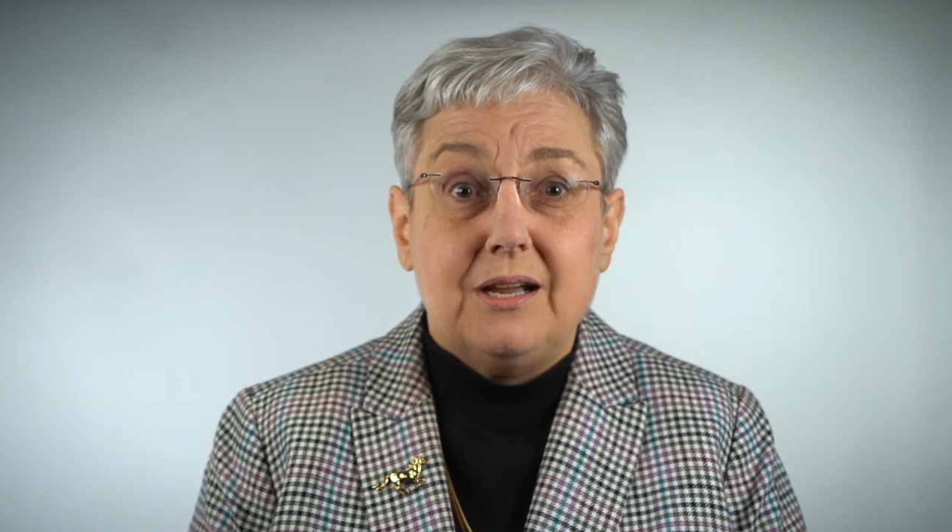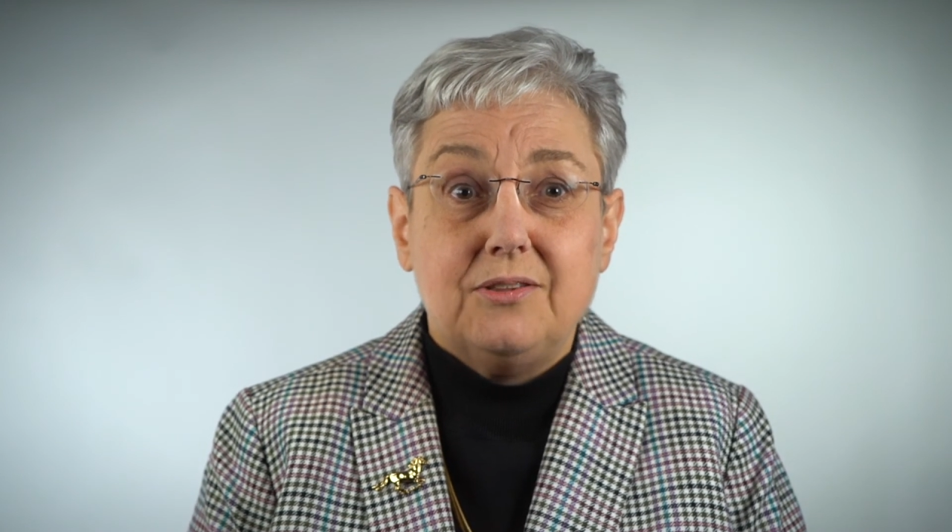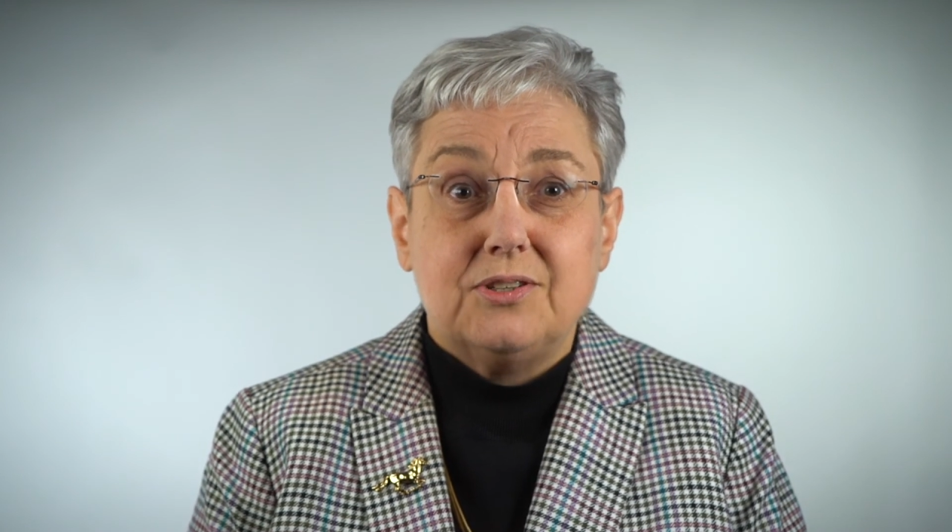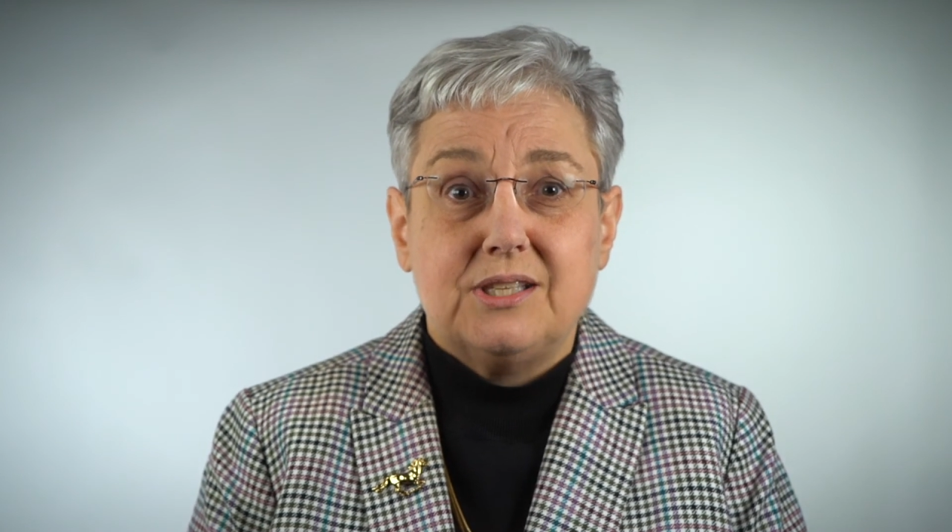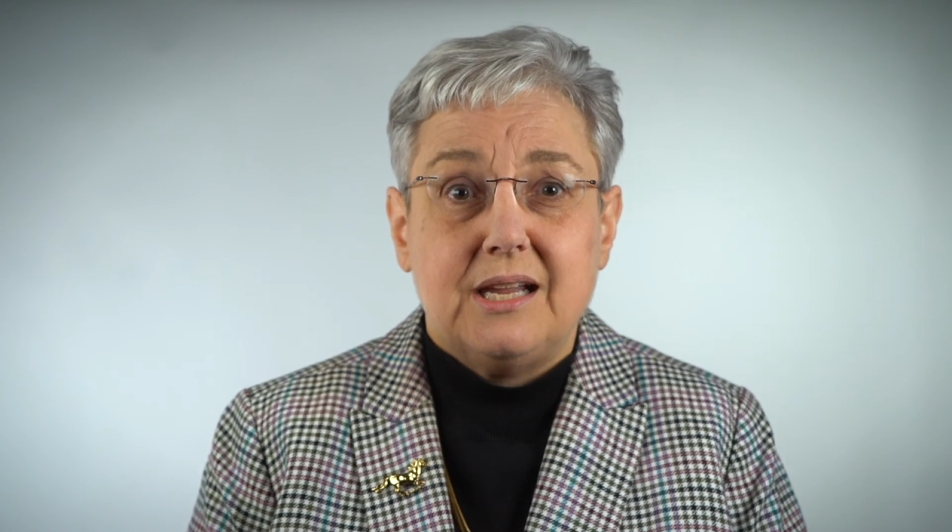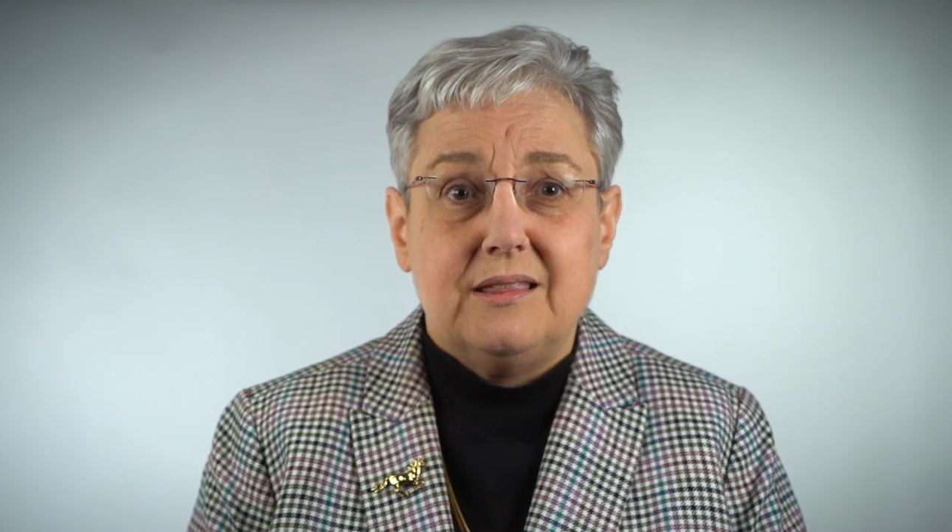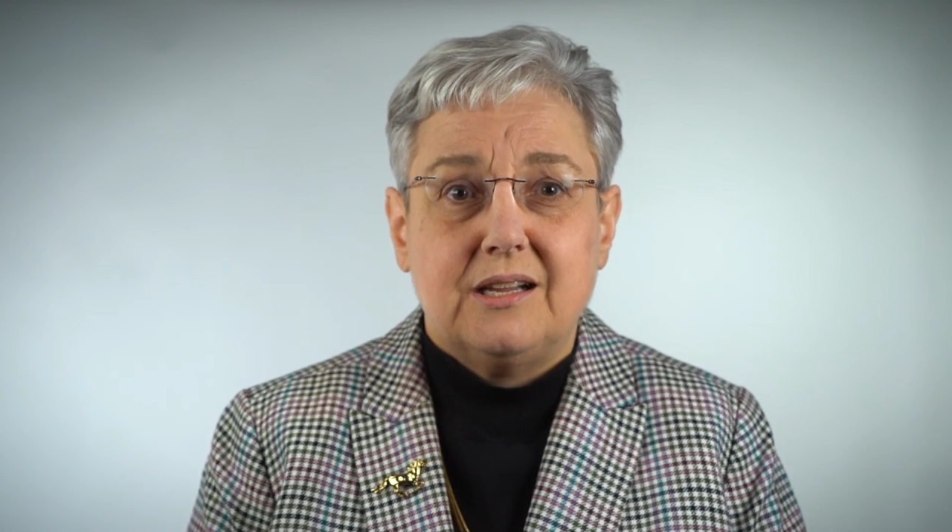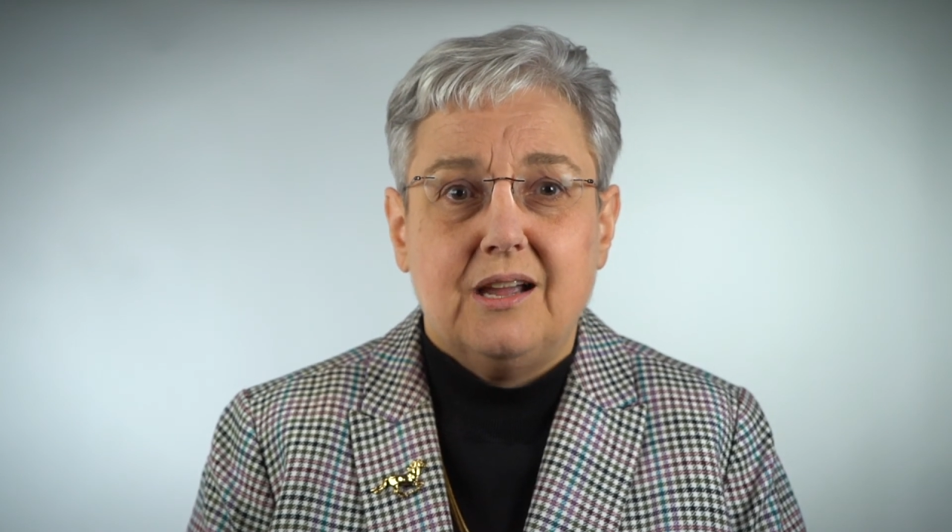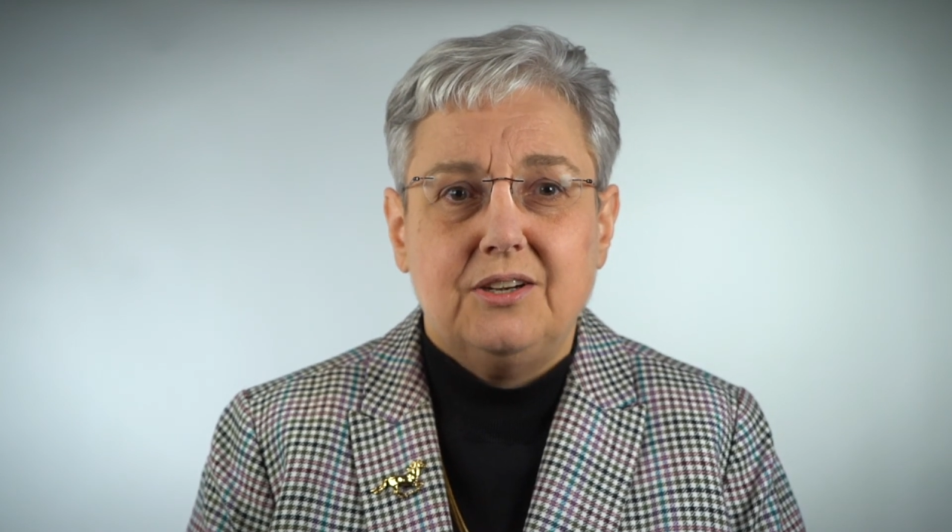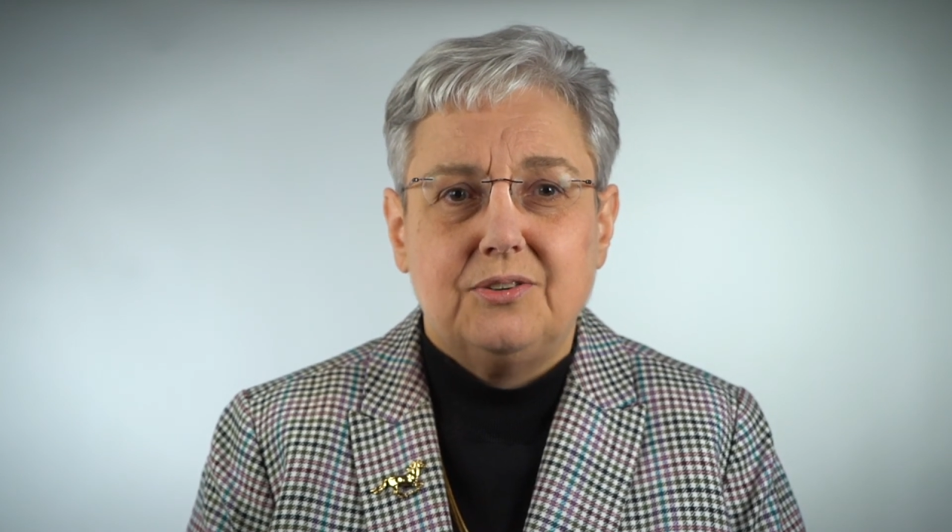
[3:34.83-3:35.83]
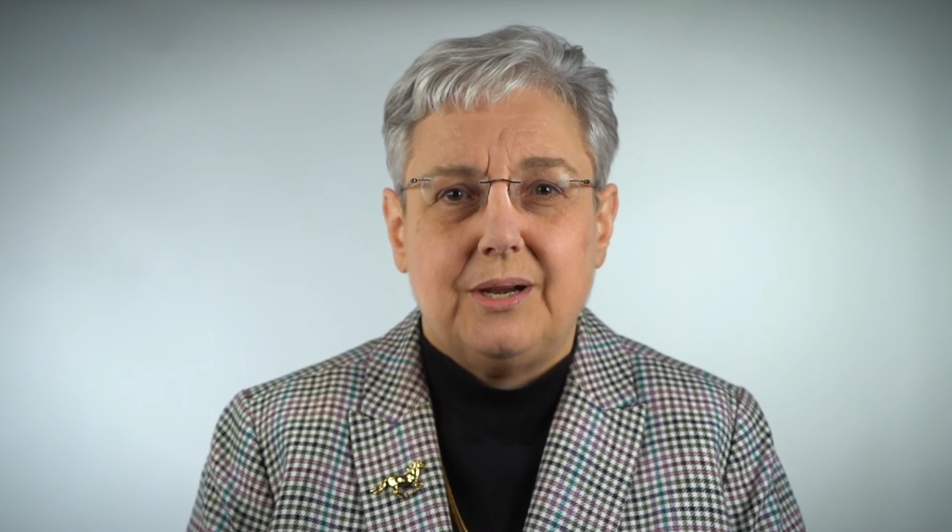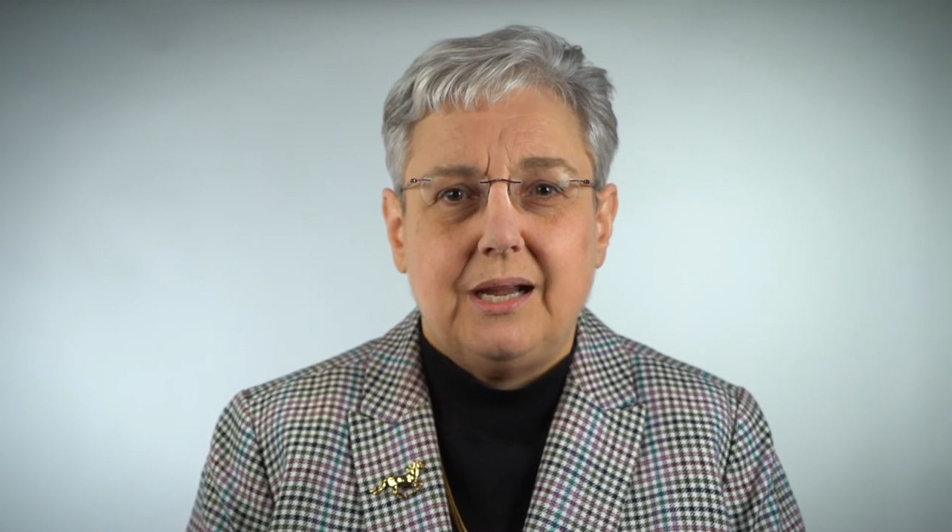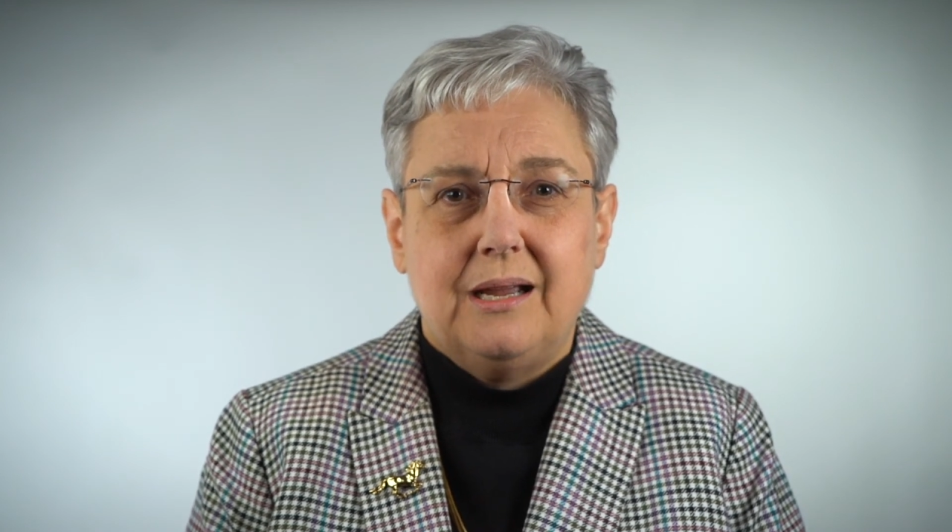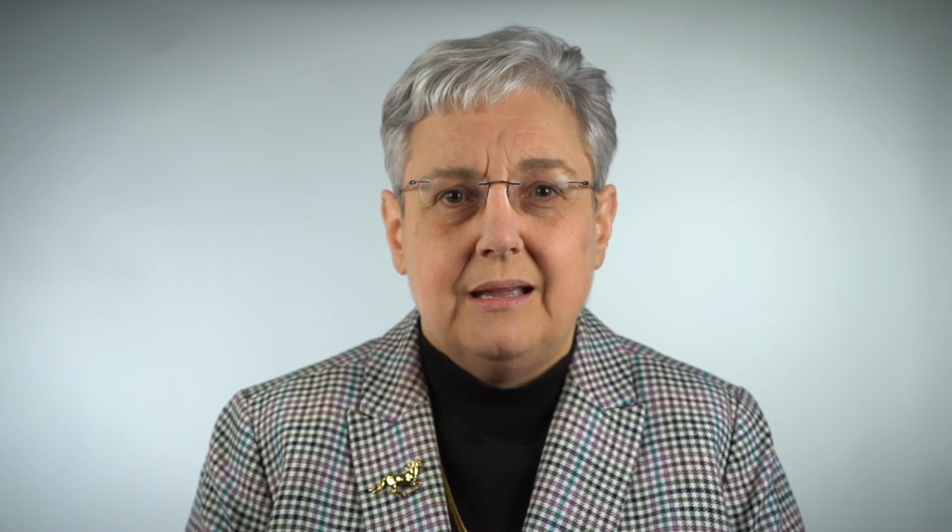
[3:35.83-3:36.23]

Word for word: other state in the country.